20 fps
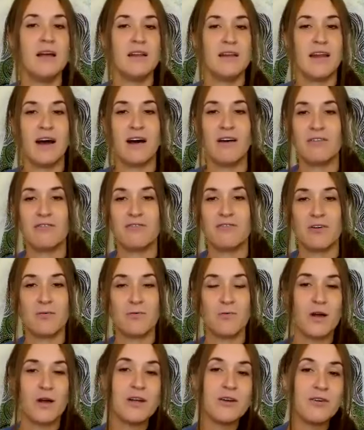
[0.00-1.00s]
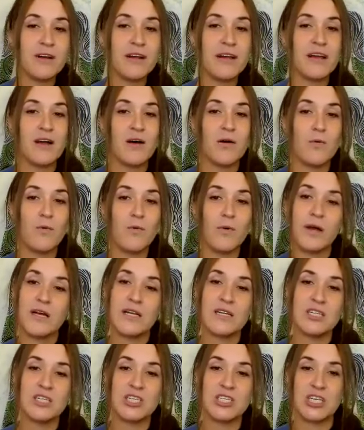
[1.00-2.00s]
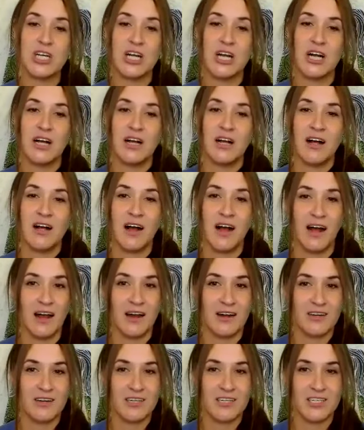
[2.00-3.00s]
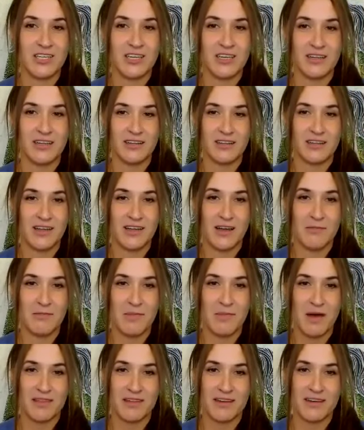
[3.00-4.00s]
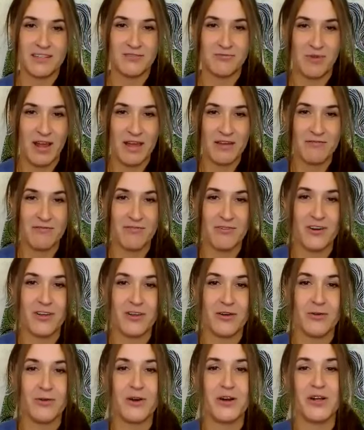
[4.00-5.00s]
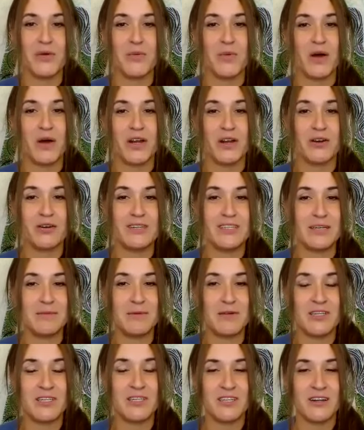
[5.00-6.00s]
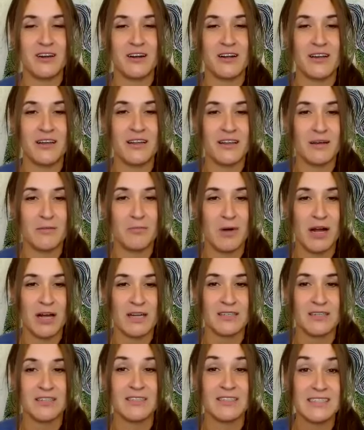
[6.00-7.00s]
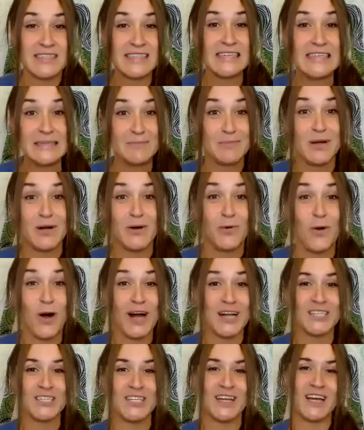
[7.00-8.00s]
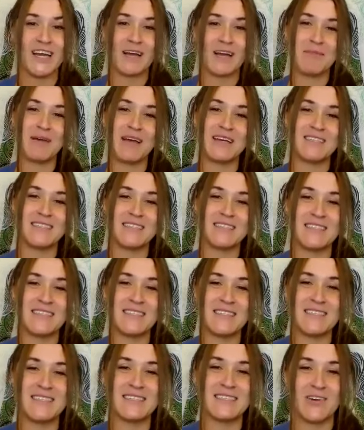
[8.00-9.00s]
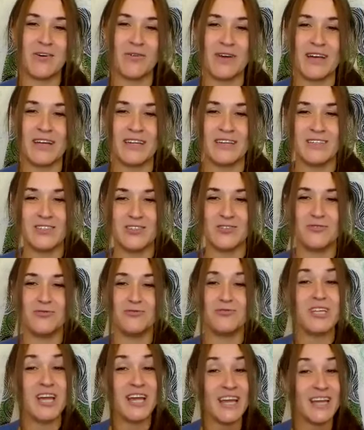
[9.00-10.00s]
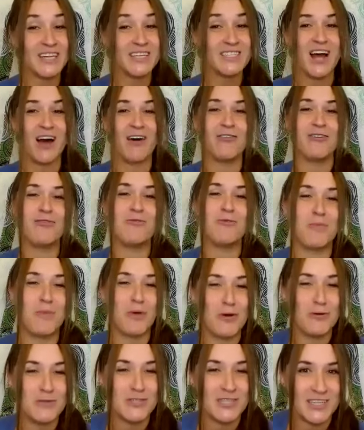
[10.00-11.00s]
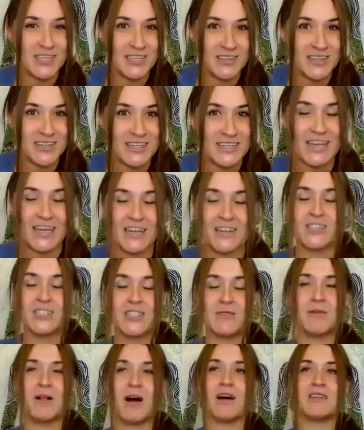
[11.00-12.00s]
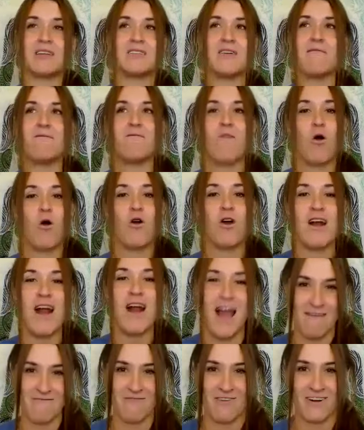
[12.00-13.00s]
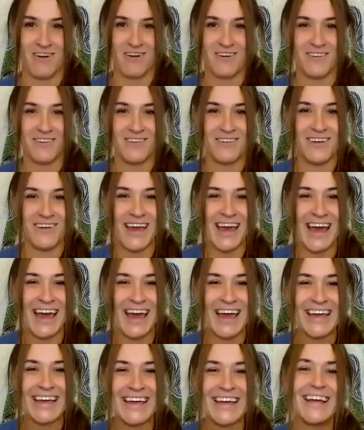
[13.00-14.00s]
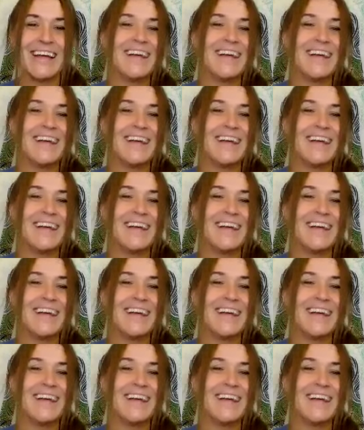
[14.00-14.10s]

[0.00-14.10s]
Now, if you're wondering which energy healing method is right for you, or you want to go deeper into your healing practice, keep watching because this is going to change how you approach clearing energy blocks forever. Okay.